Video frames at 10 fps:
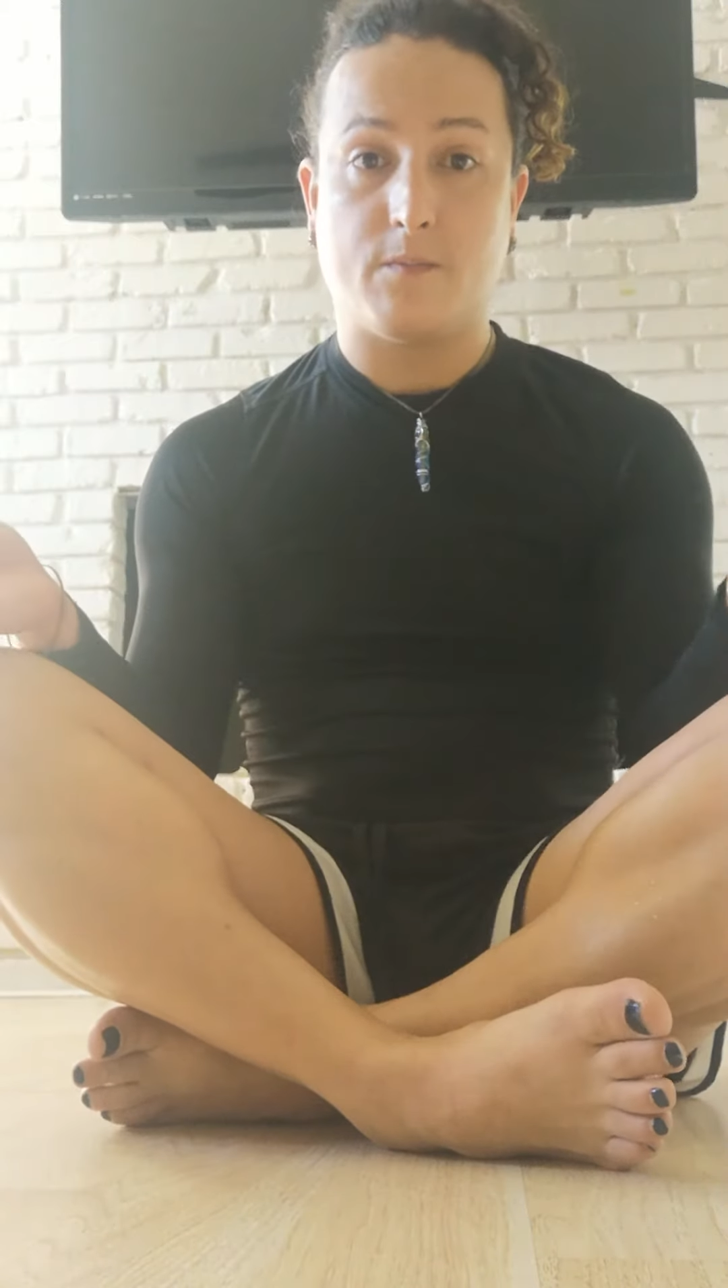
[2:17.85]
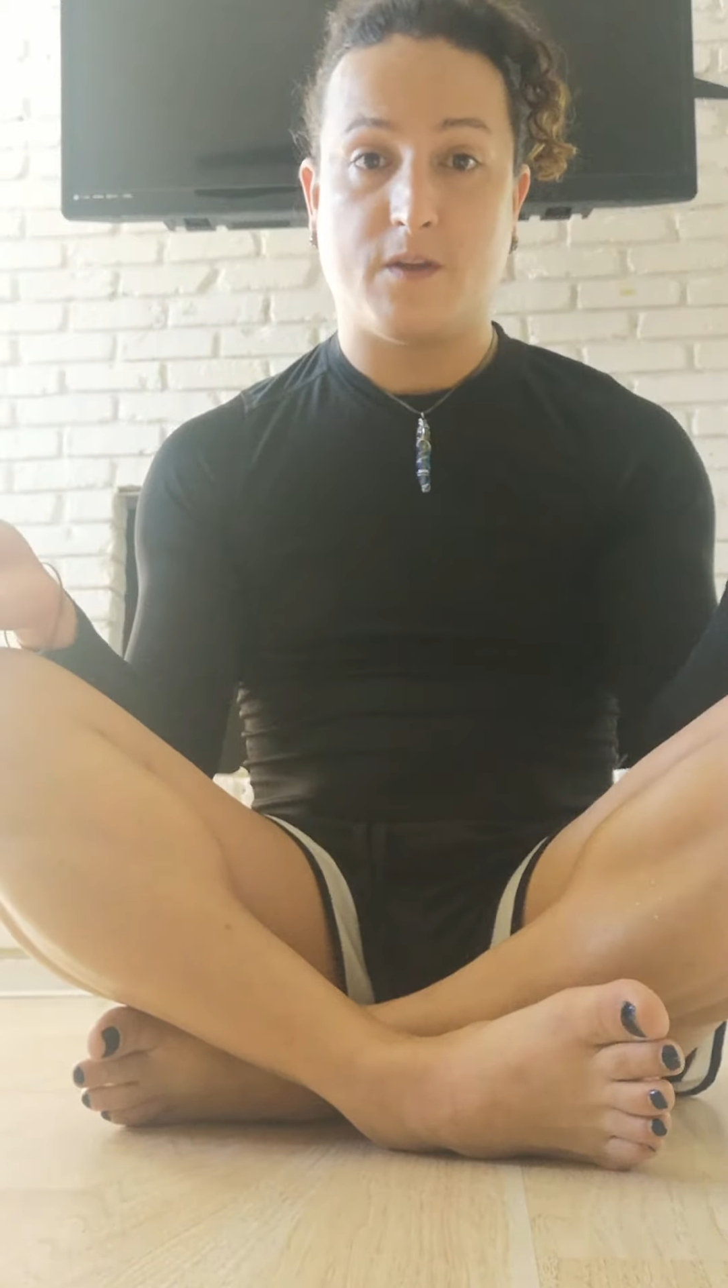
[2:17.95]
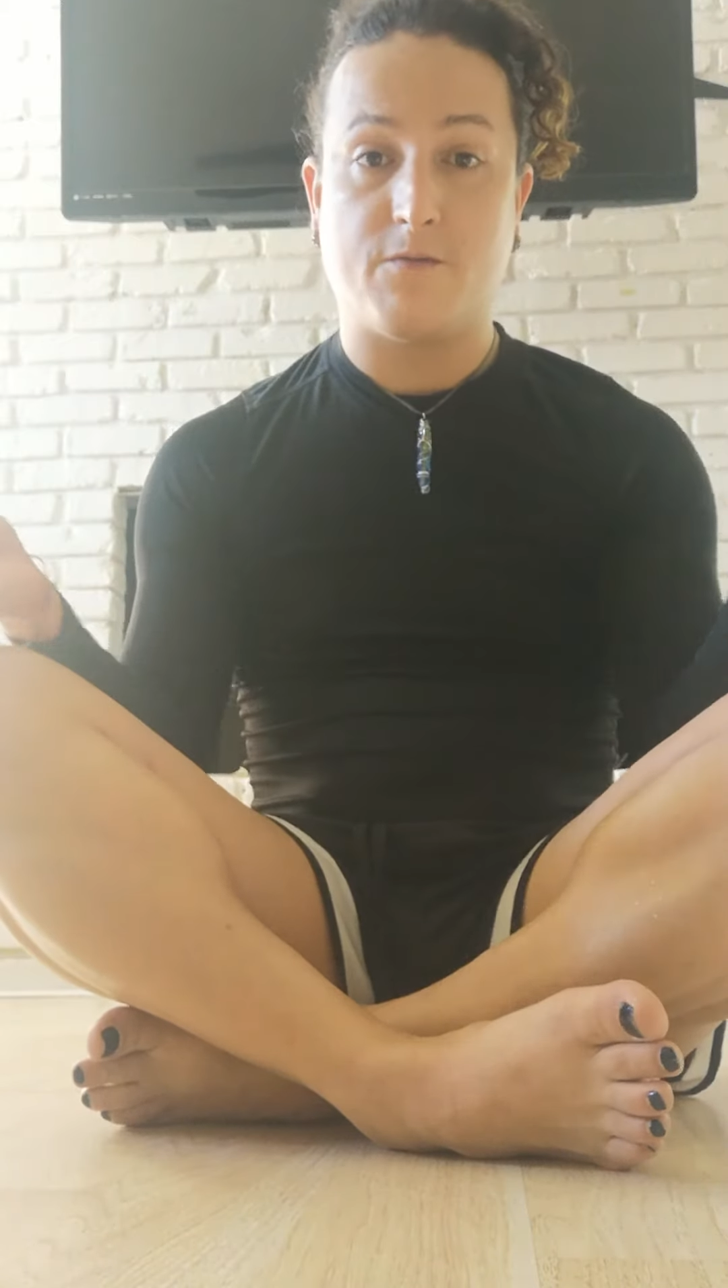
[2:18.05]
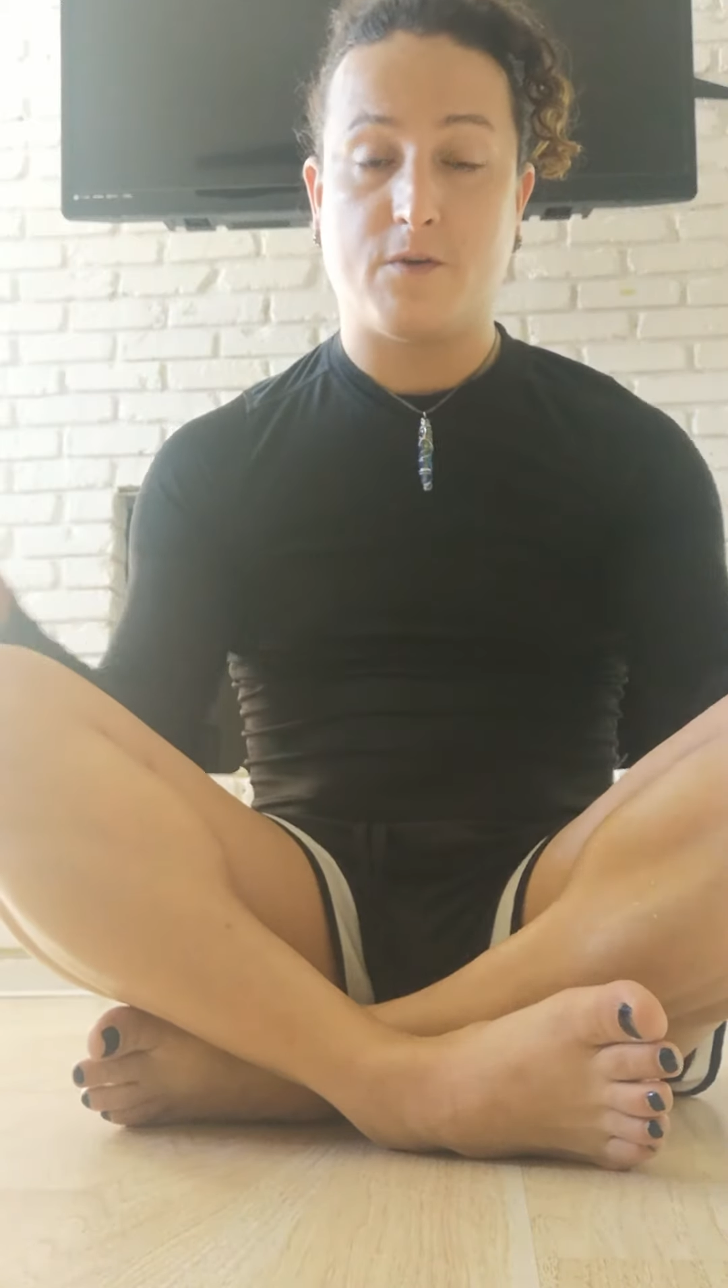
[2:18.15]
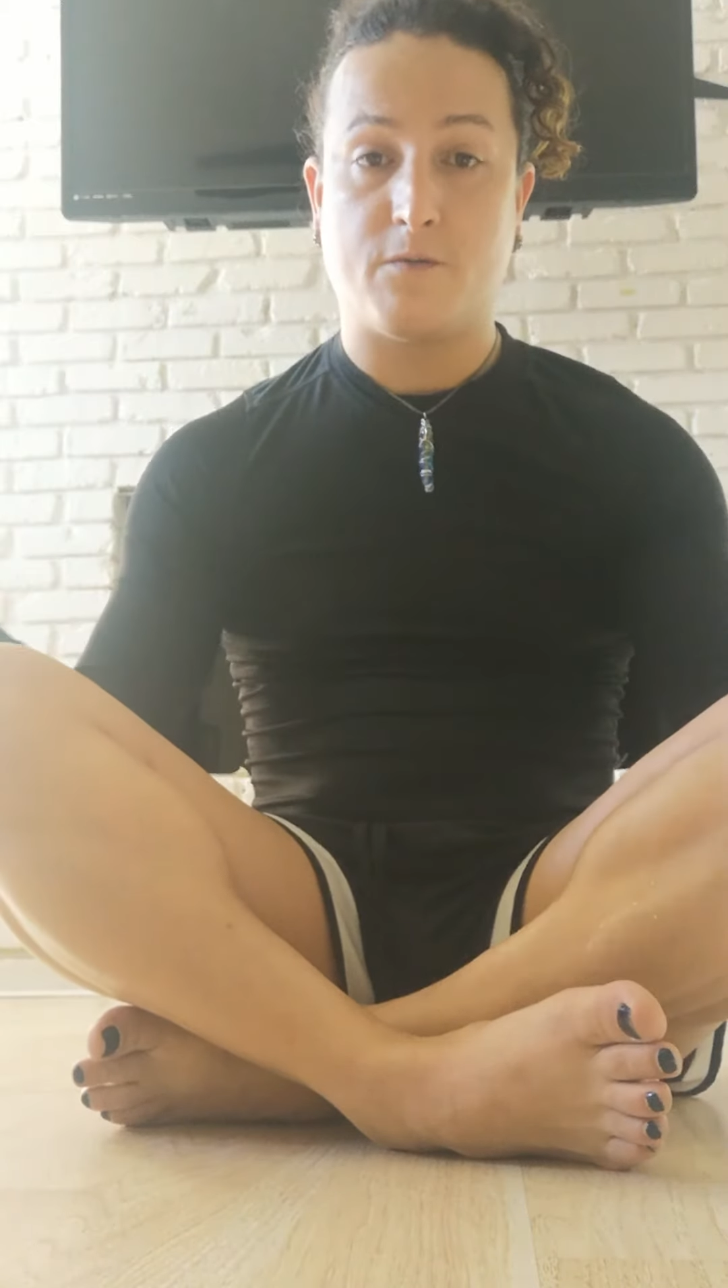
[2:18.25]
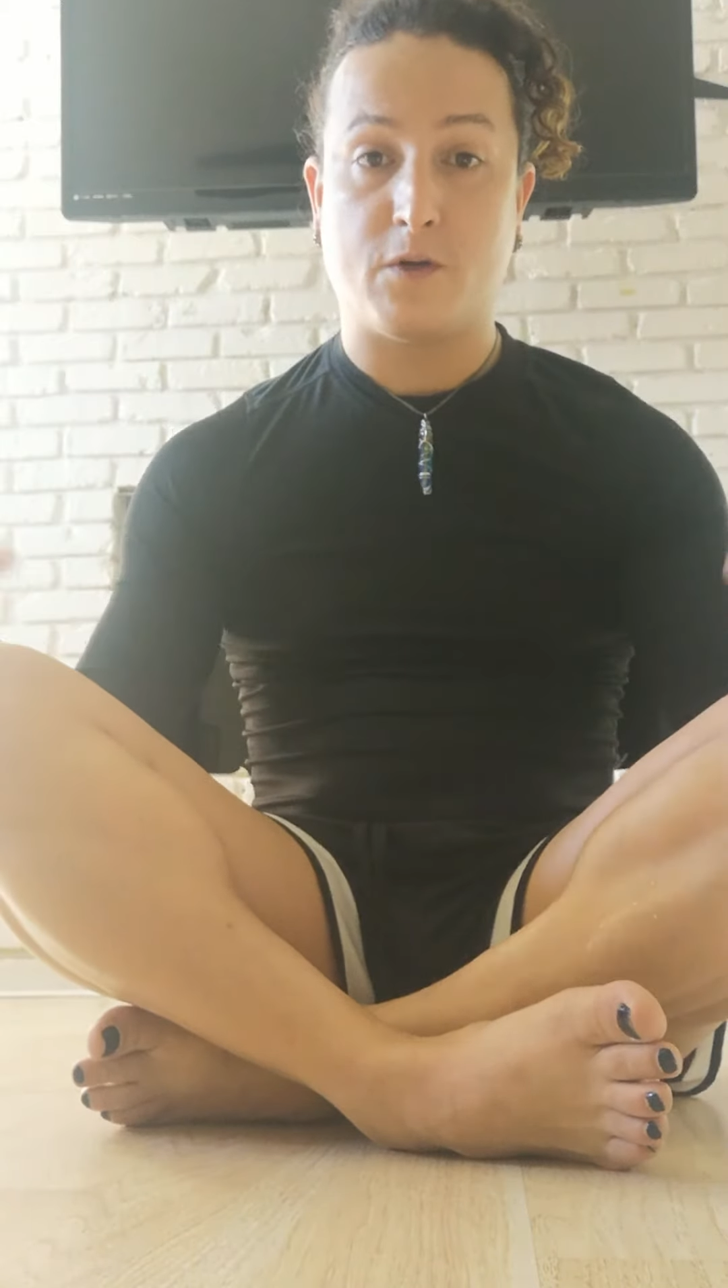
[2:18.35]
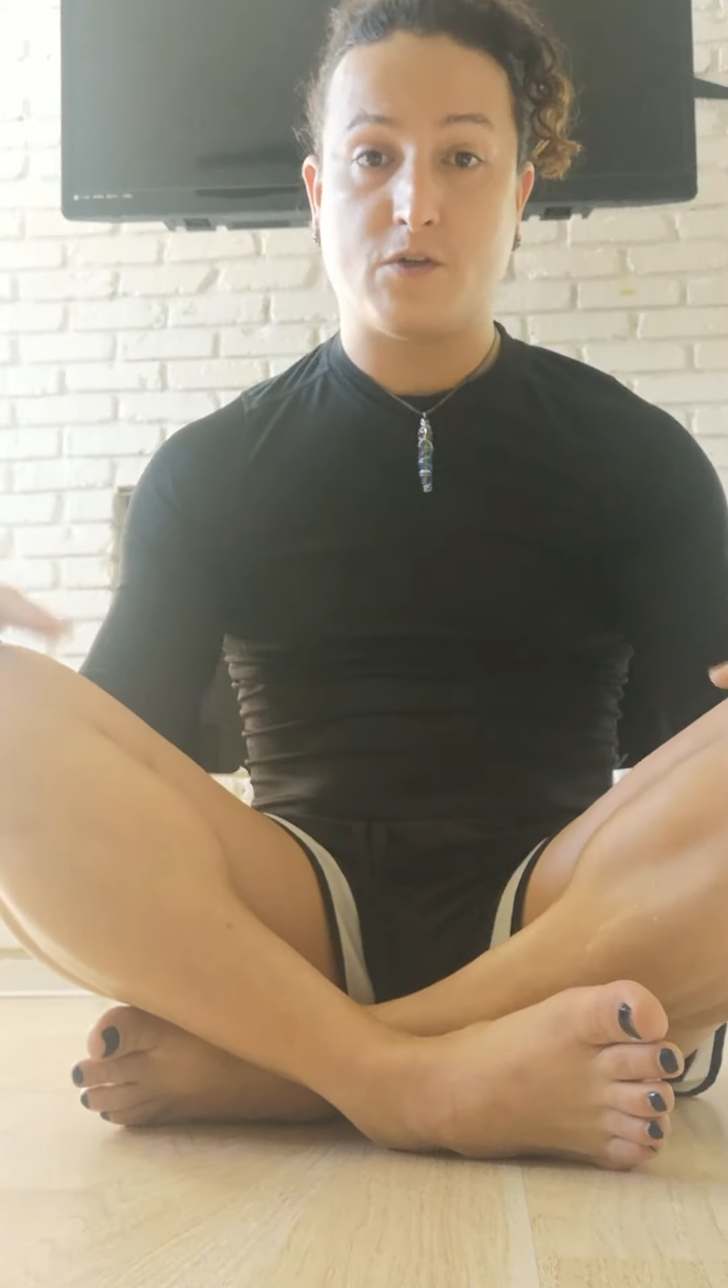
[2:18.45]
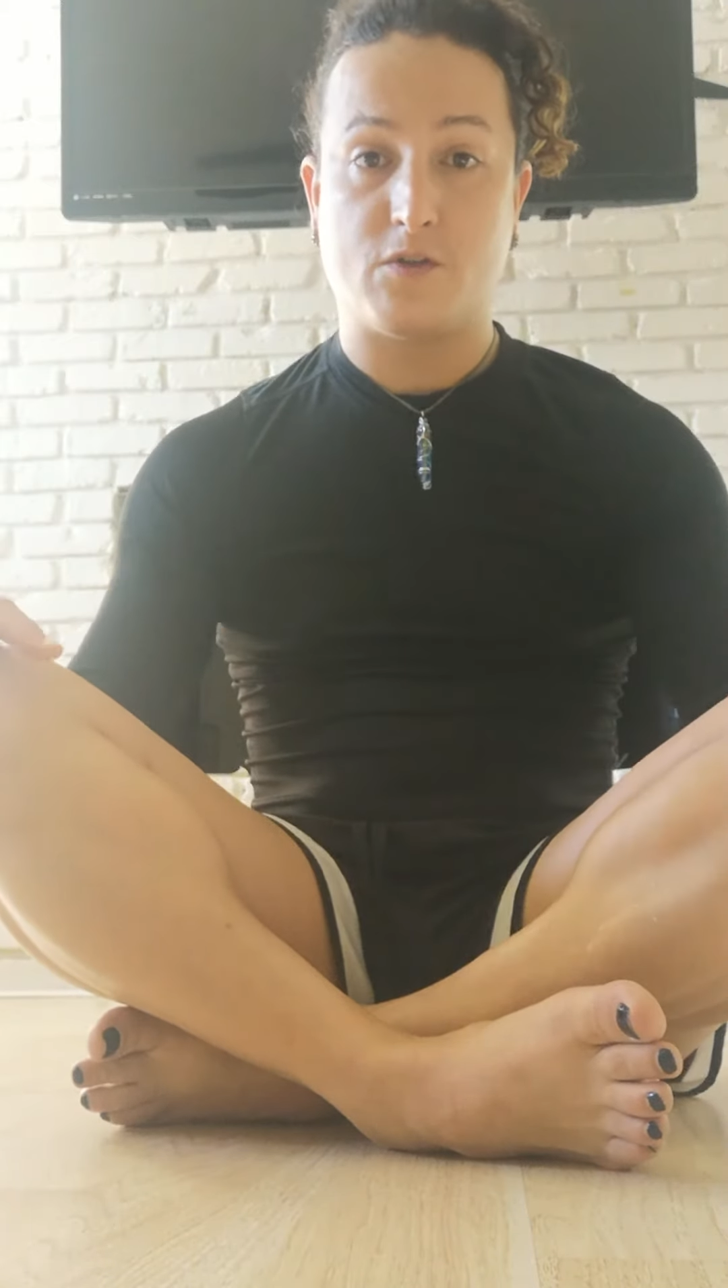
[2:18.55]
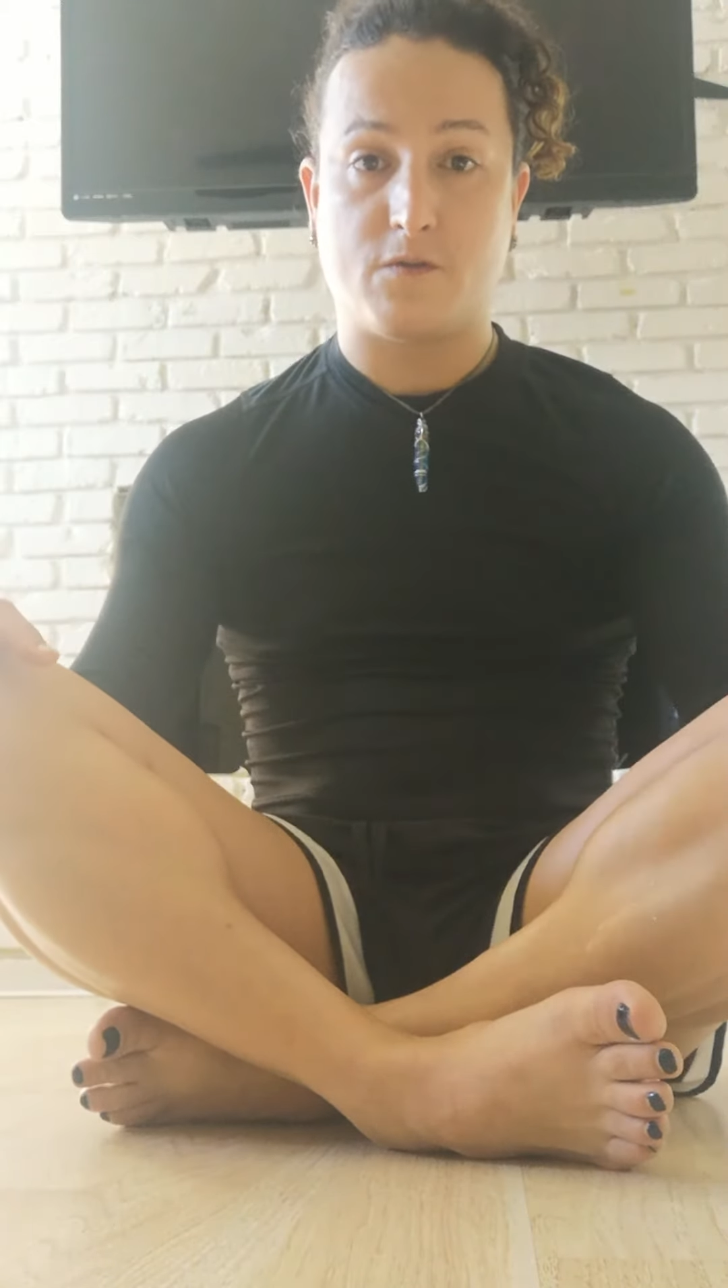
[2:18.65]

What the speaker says: Different versions